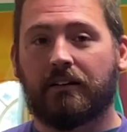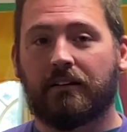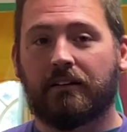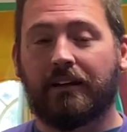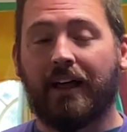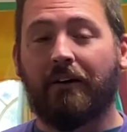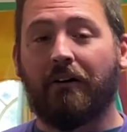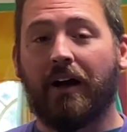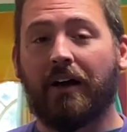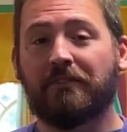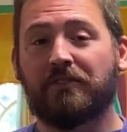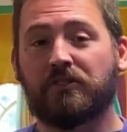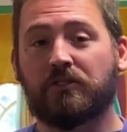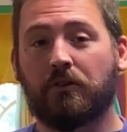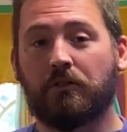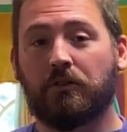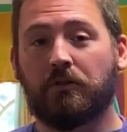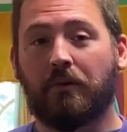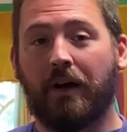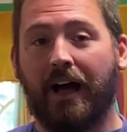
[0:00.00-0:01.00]
Now I've
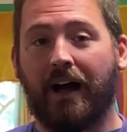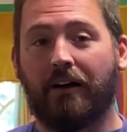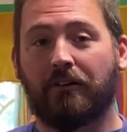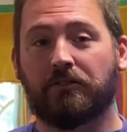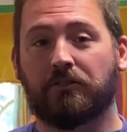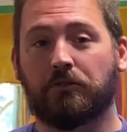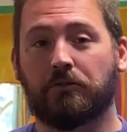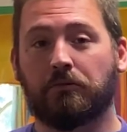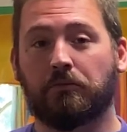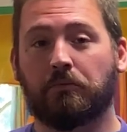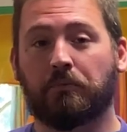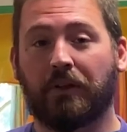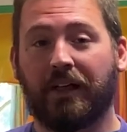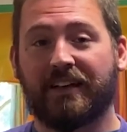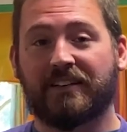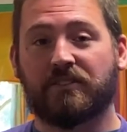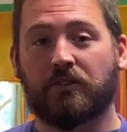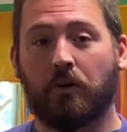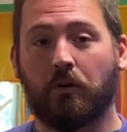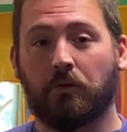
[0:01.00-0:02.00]
shown you how to
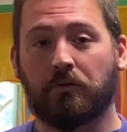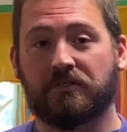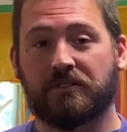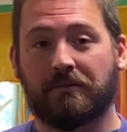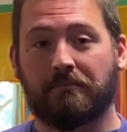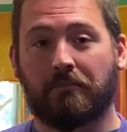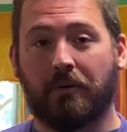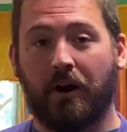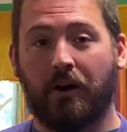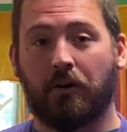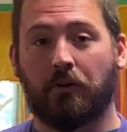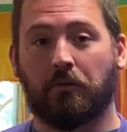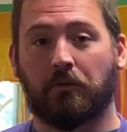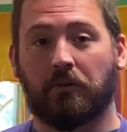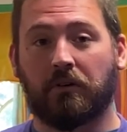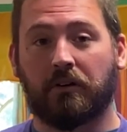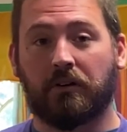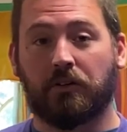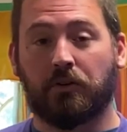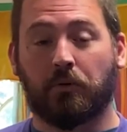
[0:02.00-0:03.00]
place holds and
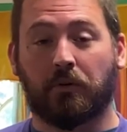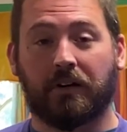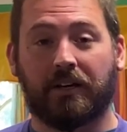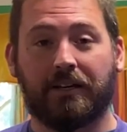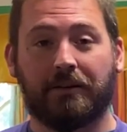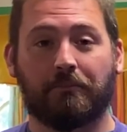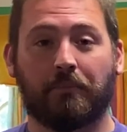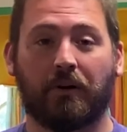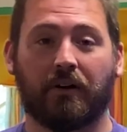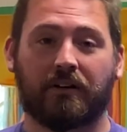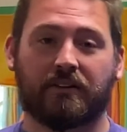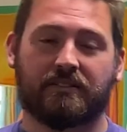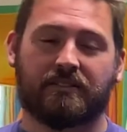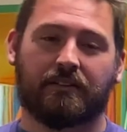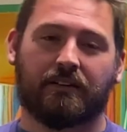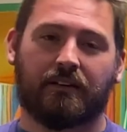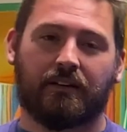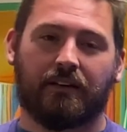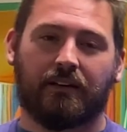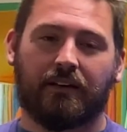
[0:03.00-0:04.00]
borrow your ebooks.
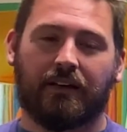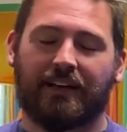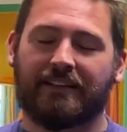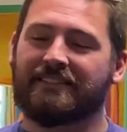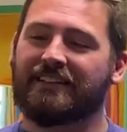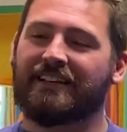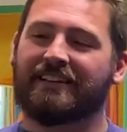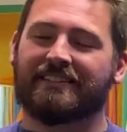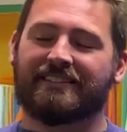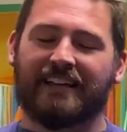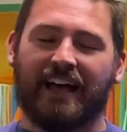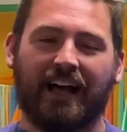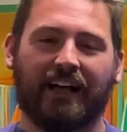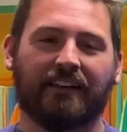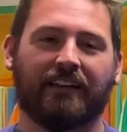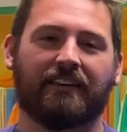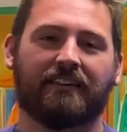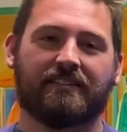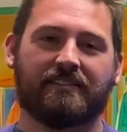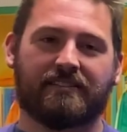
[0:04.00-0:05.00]
It's
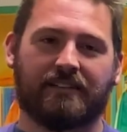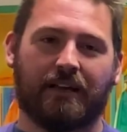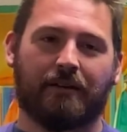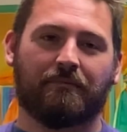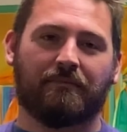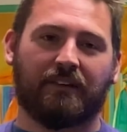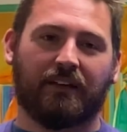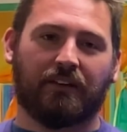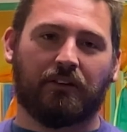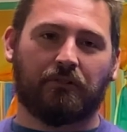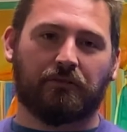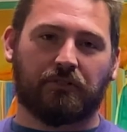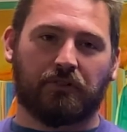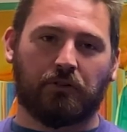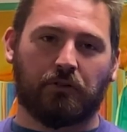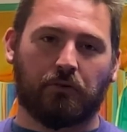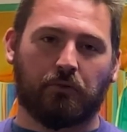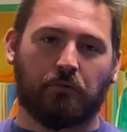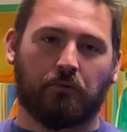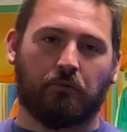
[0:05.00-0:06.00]
exactly the same thing you'll
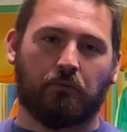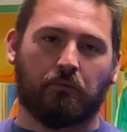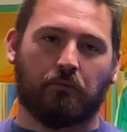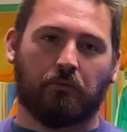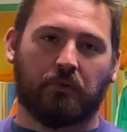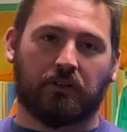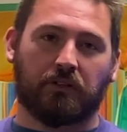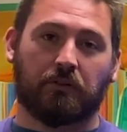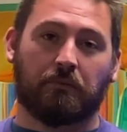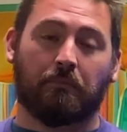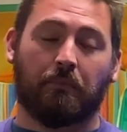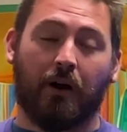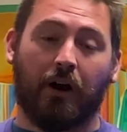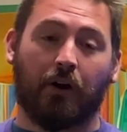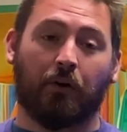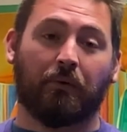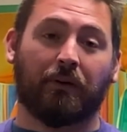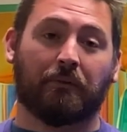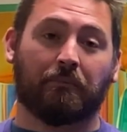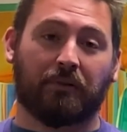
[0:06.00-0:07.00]
do when you're
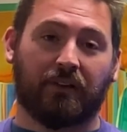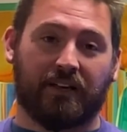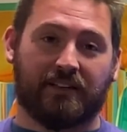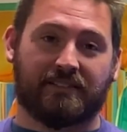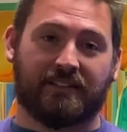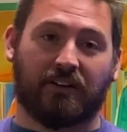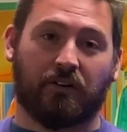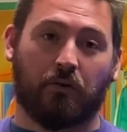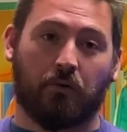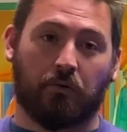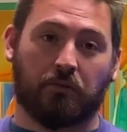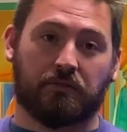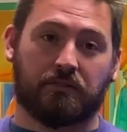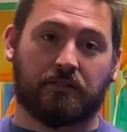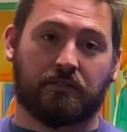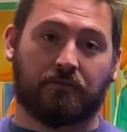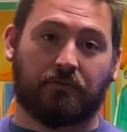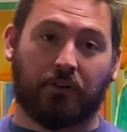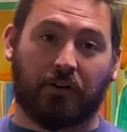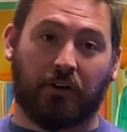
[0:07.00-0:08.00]
borrowing, placing holds
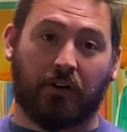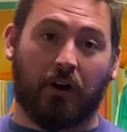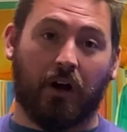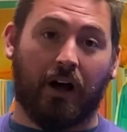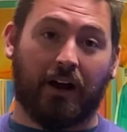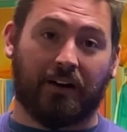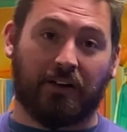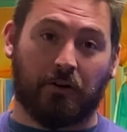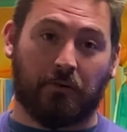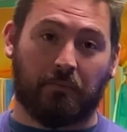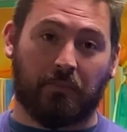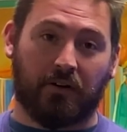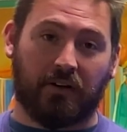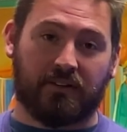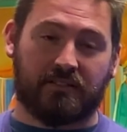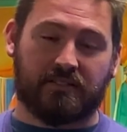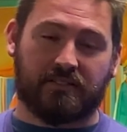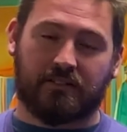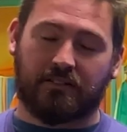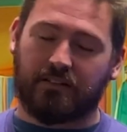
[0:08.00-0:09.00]
for your
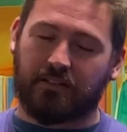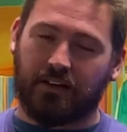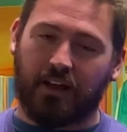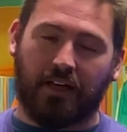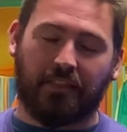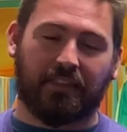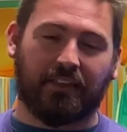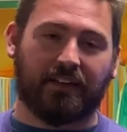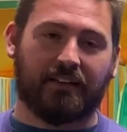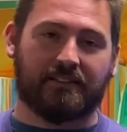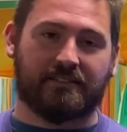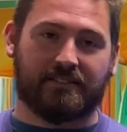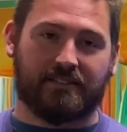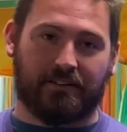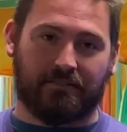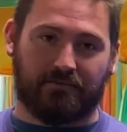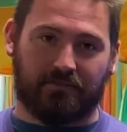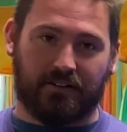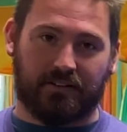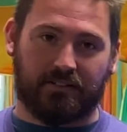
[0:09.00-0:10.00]
audiobooks. Nothing is
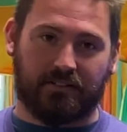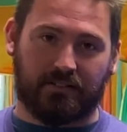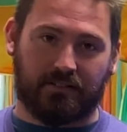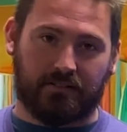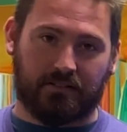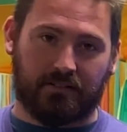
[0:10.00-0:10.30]
different.